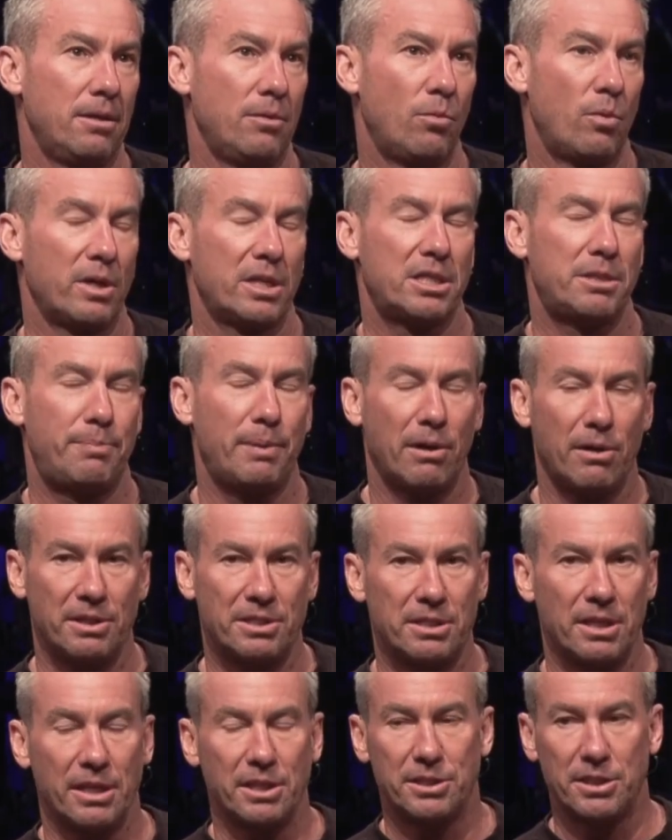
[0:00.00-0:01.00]
were
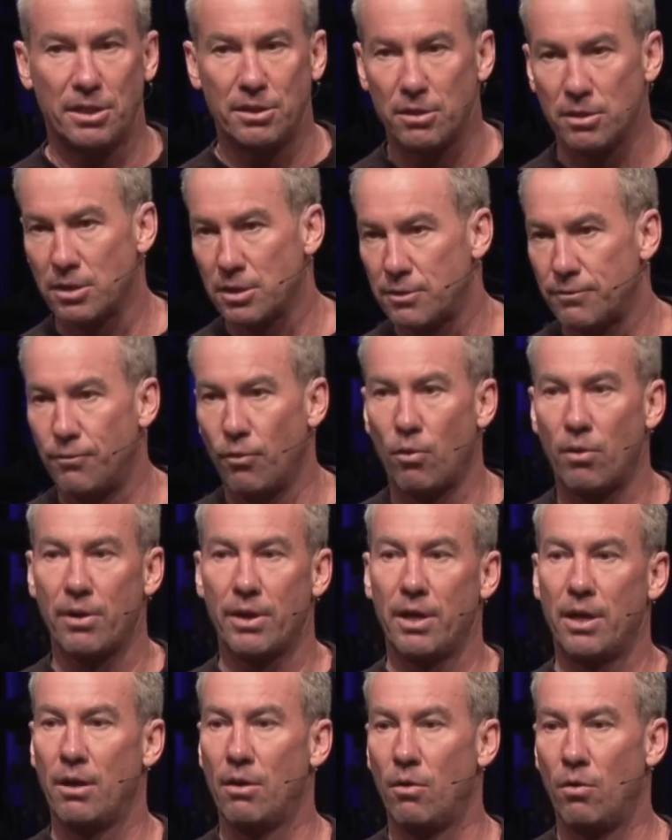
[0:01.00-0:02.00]
experiencing like gender
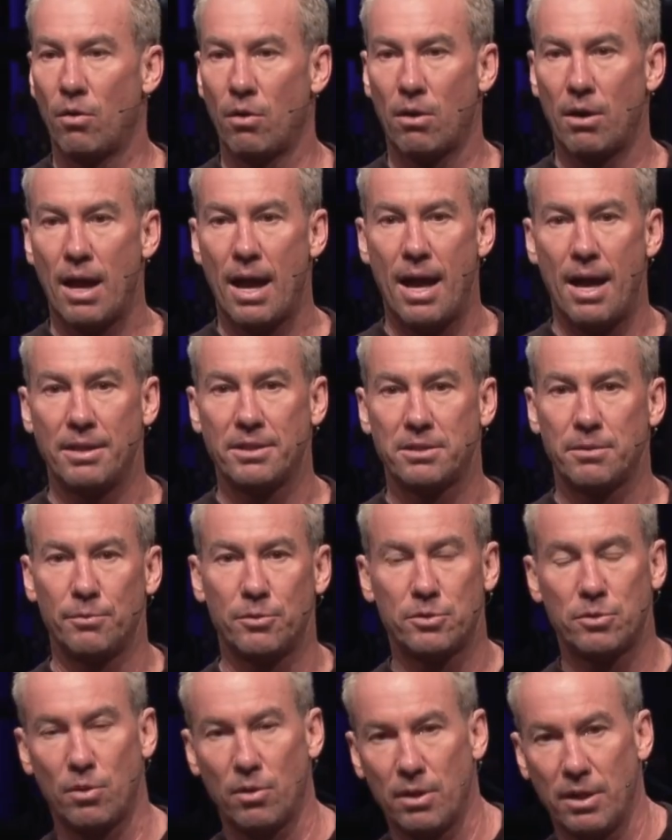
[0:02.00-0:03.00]
dysphoria or had some
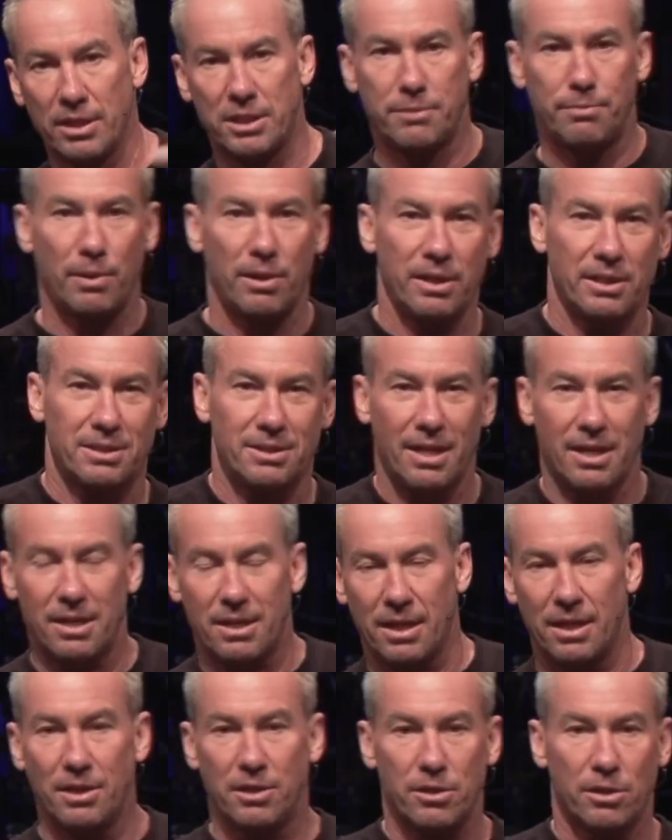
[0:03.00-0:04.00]
sort of experience like
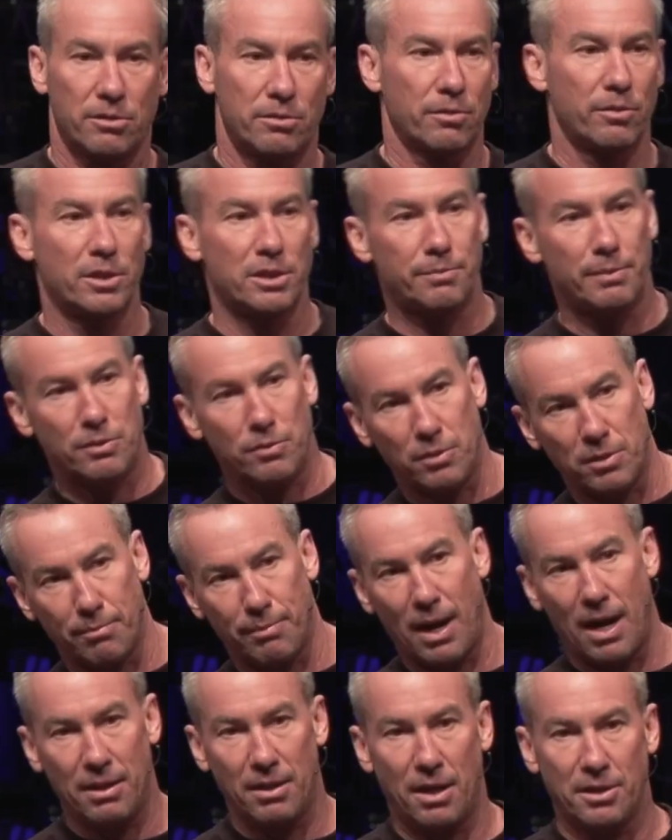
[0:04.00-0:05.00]
incongruence between their
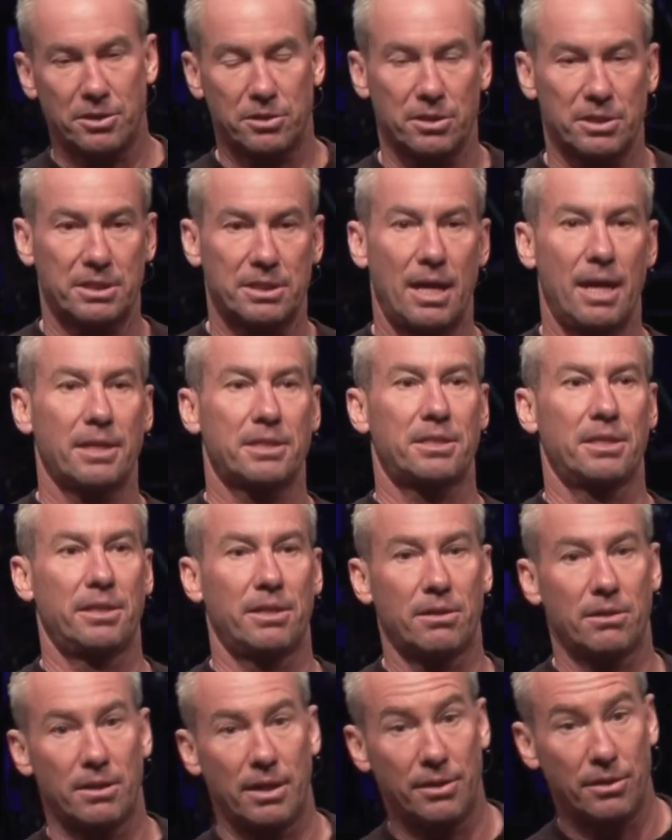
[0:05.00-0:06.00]
biological sex and
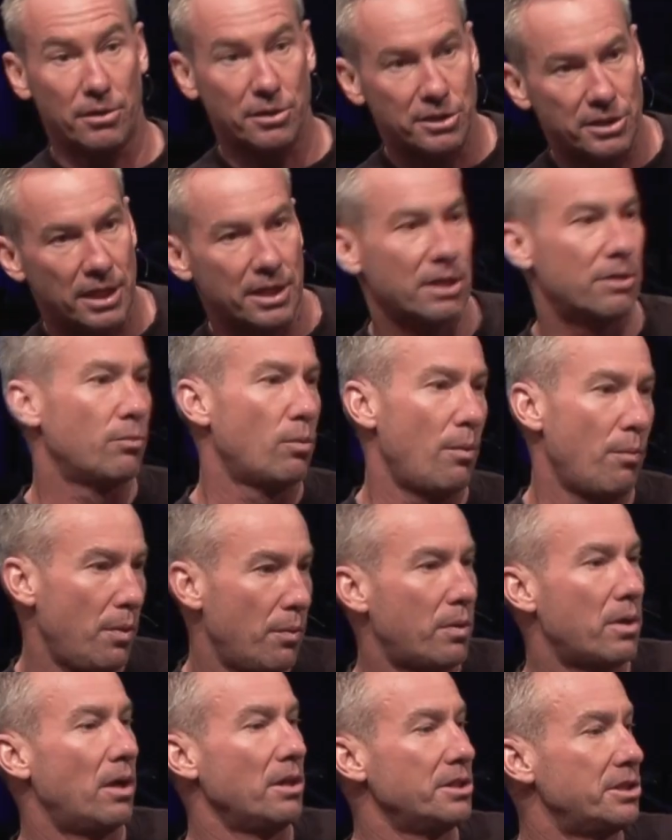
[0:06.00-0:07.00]
their gender, what we
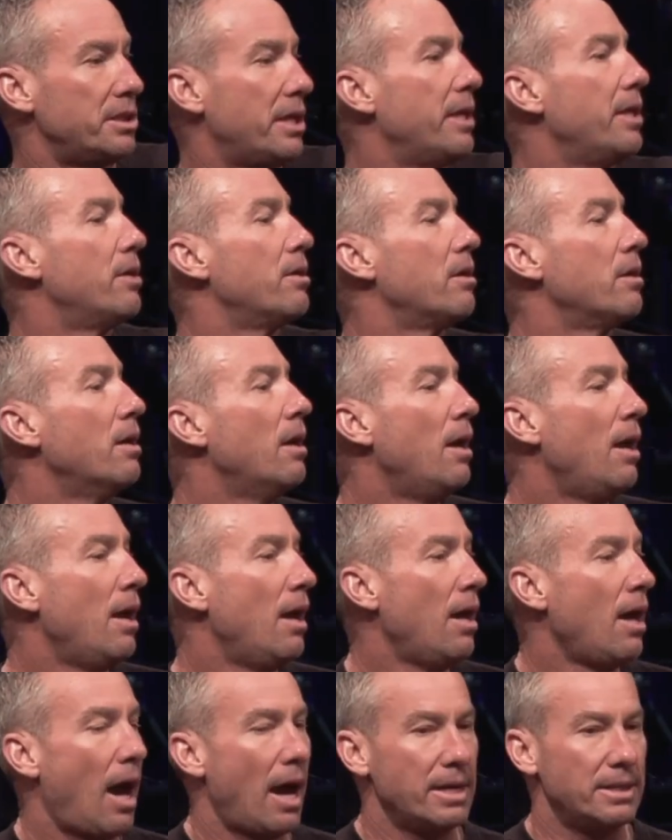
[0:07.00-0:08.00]
would call gender
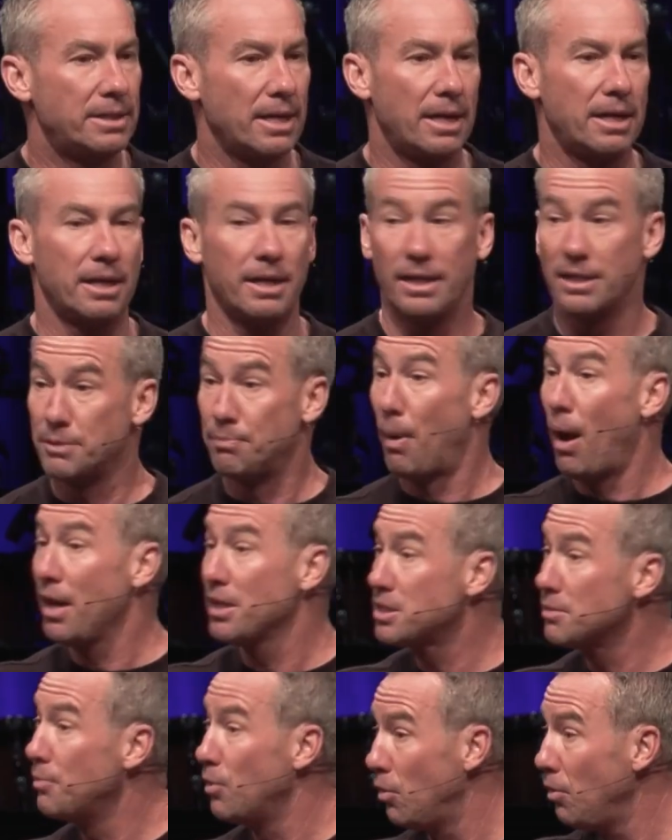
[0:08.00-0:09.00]
identity. It's
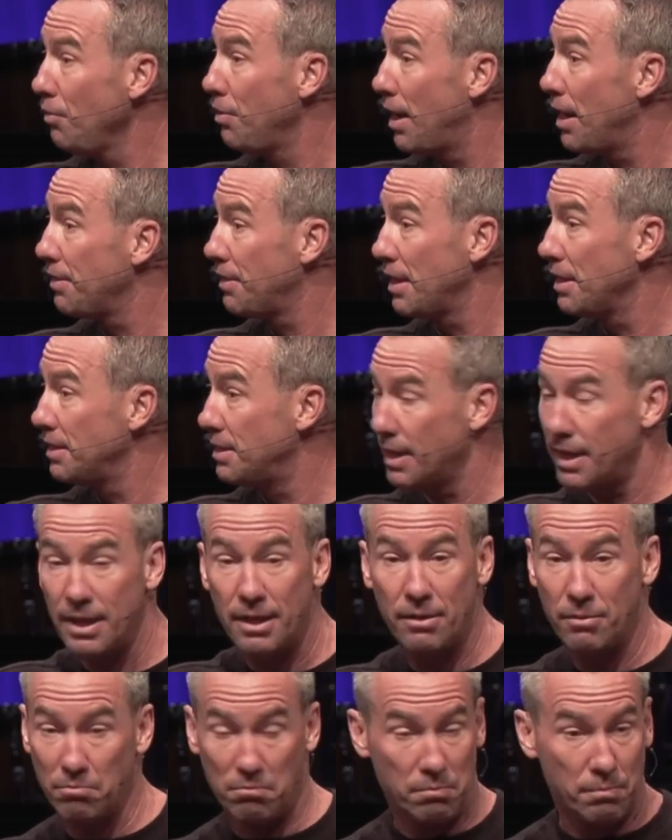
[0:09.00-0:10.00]
possible that they
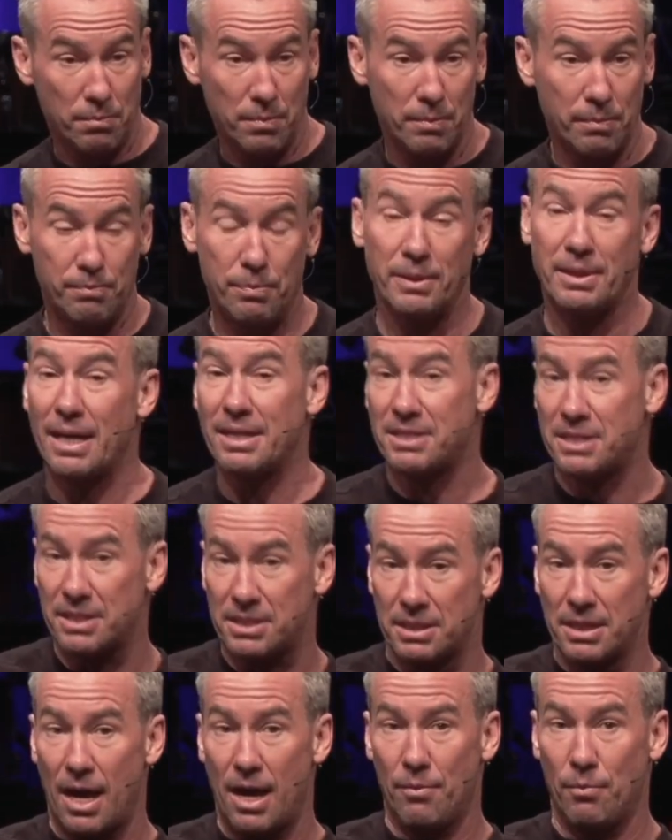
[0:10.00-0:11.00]
did, but that's
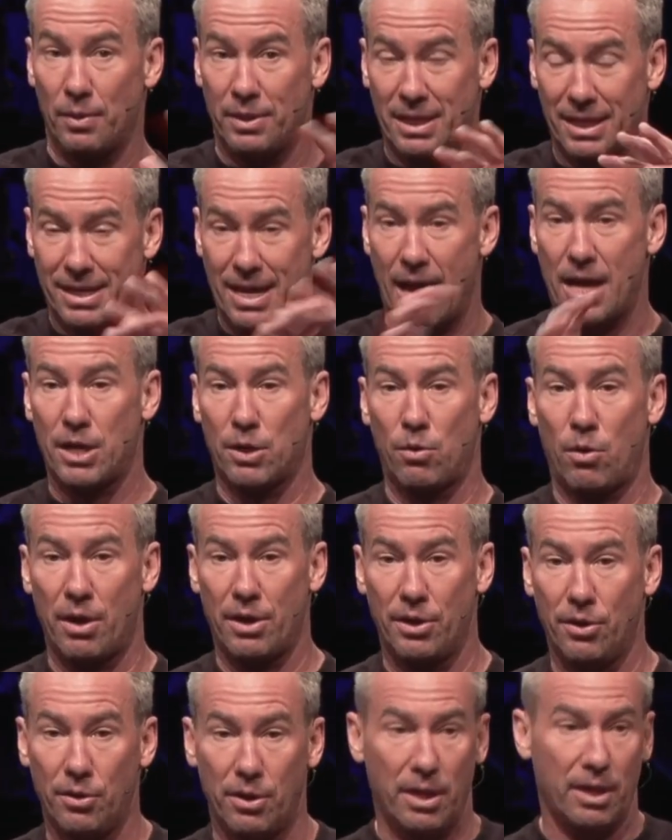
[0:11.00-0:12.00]
just not what the
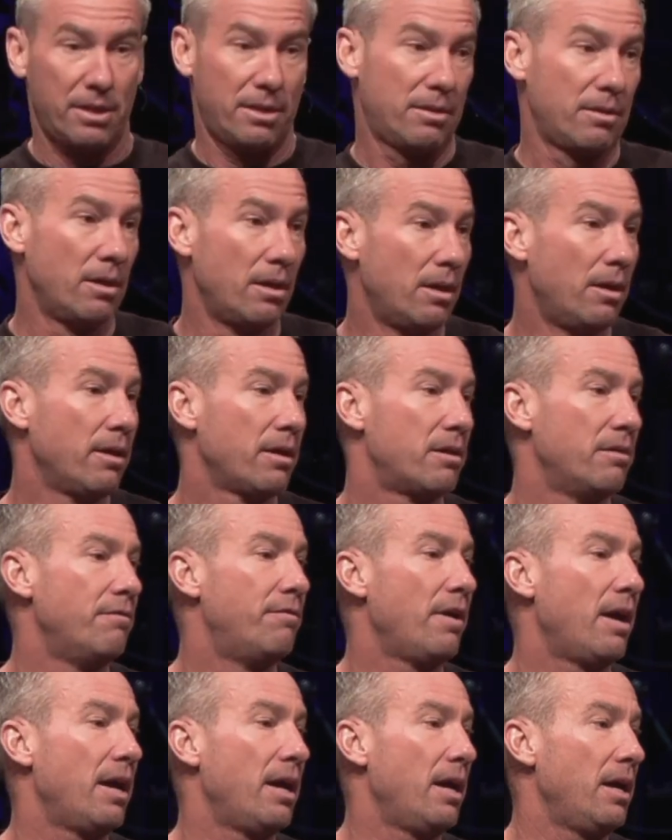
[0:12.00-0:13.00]
category eunuch
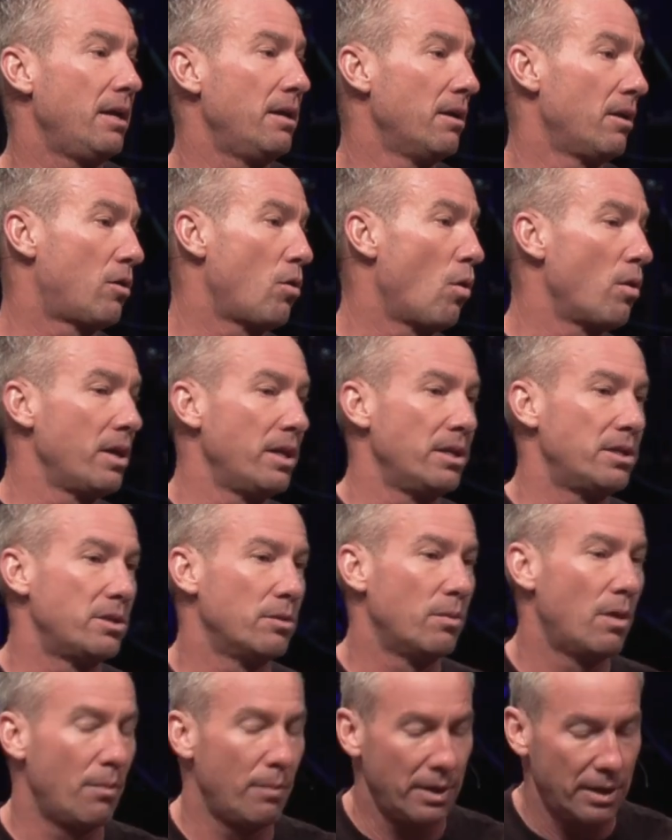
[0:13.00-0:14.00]
conveyed according
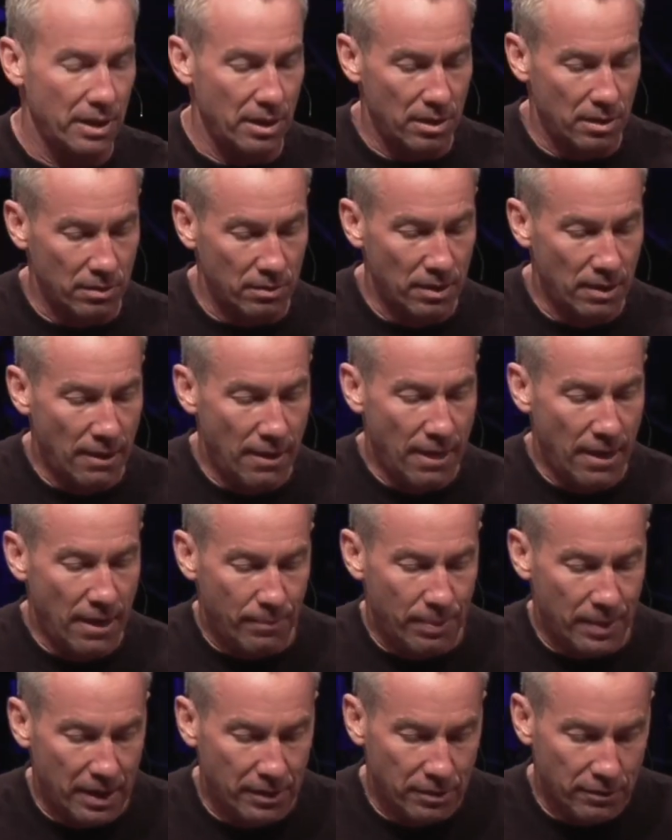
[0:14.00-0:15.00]
to what we know
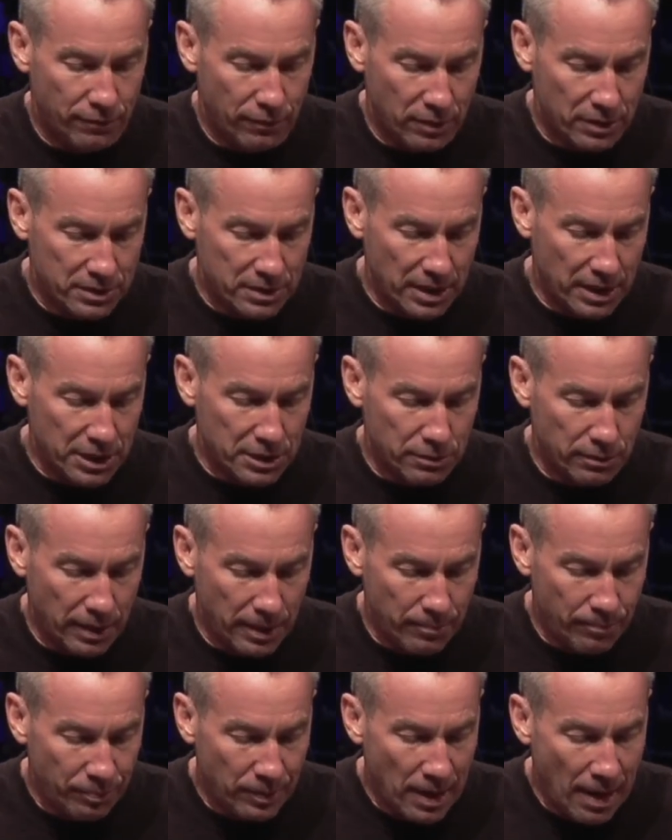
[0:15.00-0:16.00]
in the first
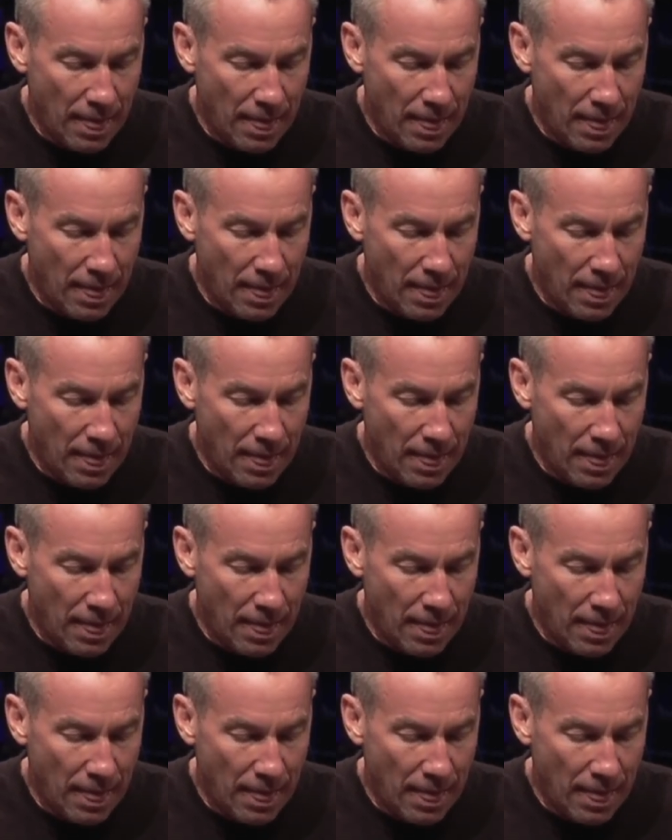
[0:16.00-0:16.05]
century.